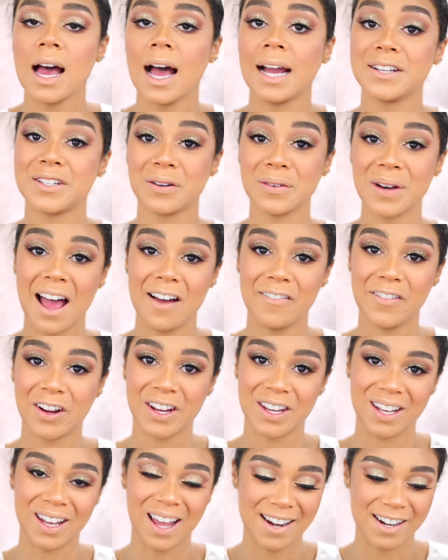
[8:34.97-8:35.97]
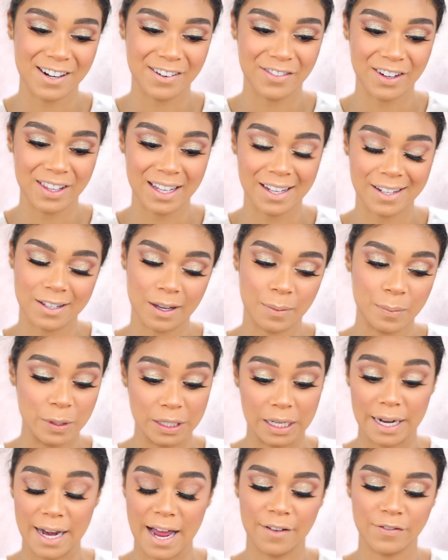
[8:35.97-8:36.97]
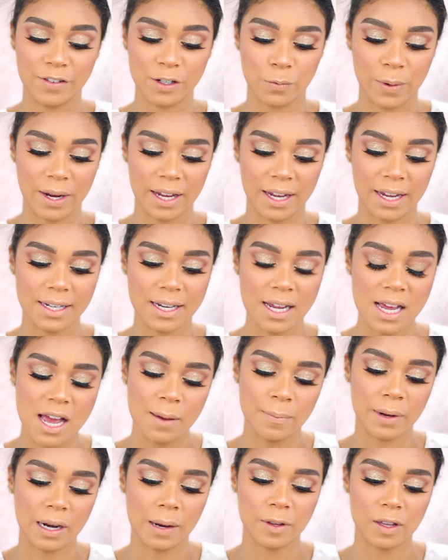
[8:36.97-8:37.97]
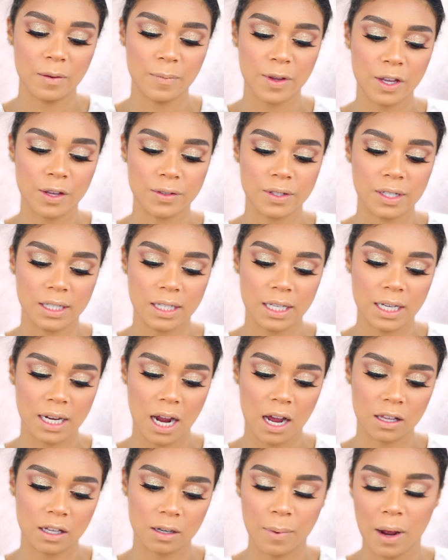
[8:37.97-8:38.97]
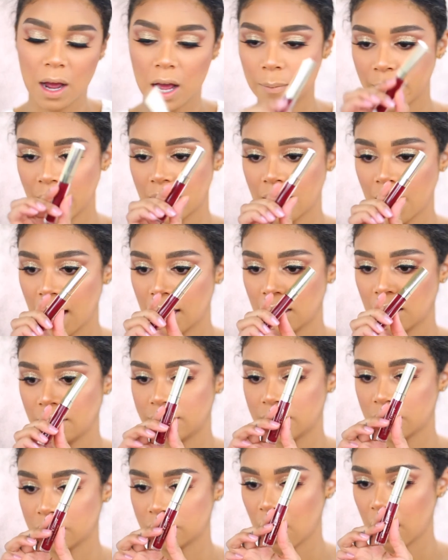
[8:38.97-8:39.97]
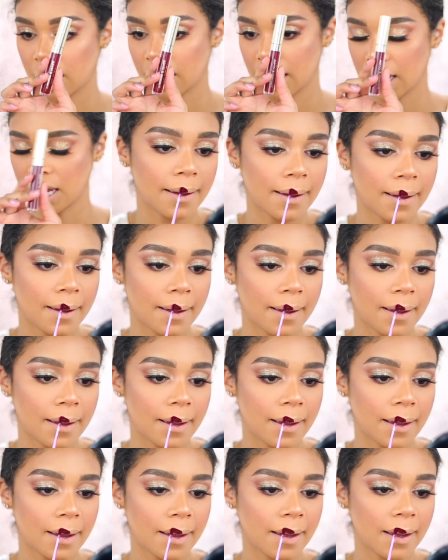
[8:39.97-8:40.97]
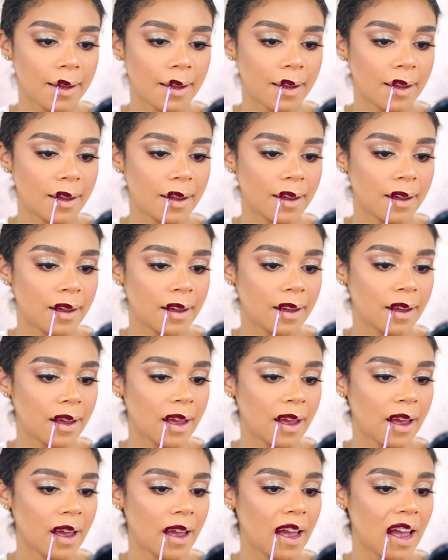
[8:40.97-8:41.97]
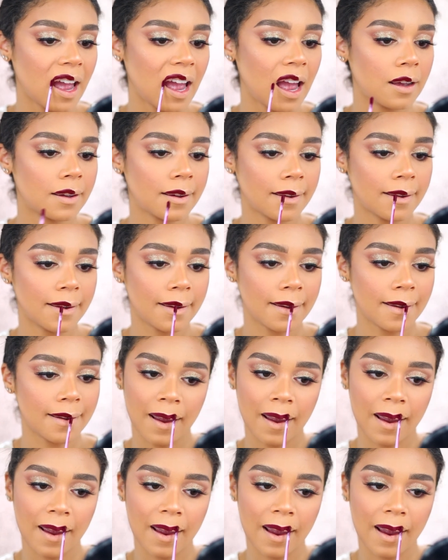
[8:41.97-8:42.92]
I don't have a good liner for this, so I'm just gonna have to wing it, but I'm gonna be using the ColourPop and I Love Sarahi matte liquid lip in the color Mamacita.